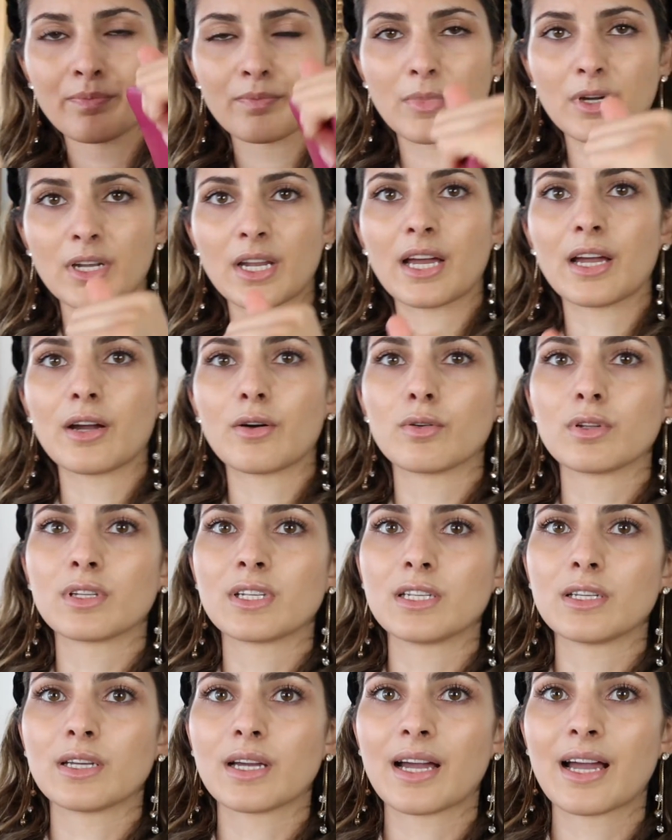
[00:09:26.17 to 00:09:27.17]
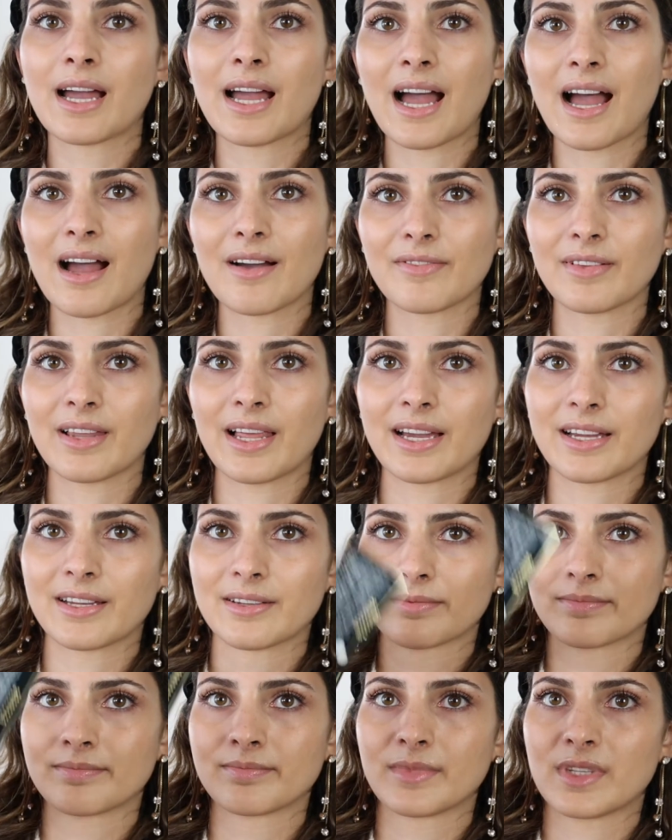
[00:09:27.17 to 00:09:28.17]
But I only have,
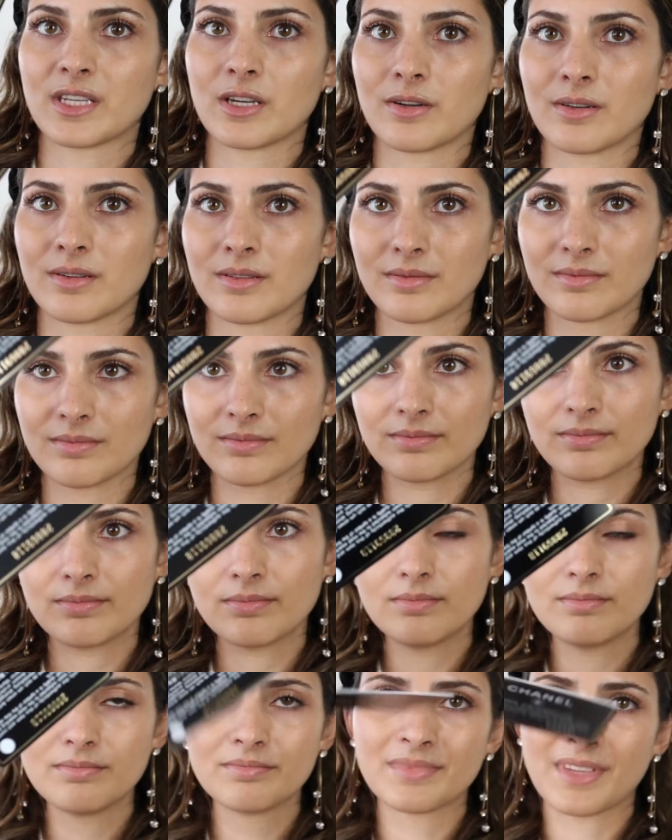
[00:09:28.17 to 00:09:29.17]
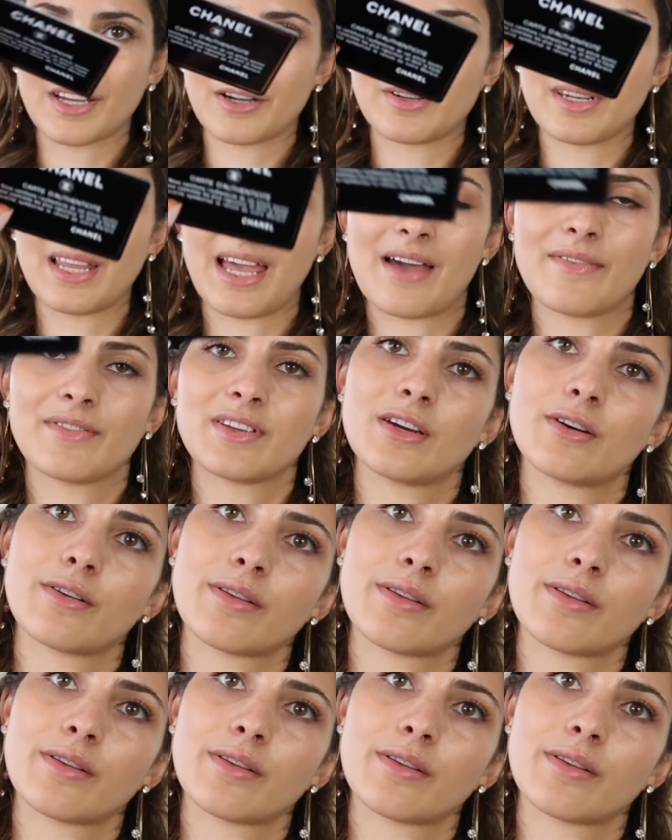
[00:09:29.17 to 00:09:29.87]
like, I only have the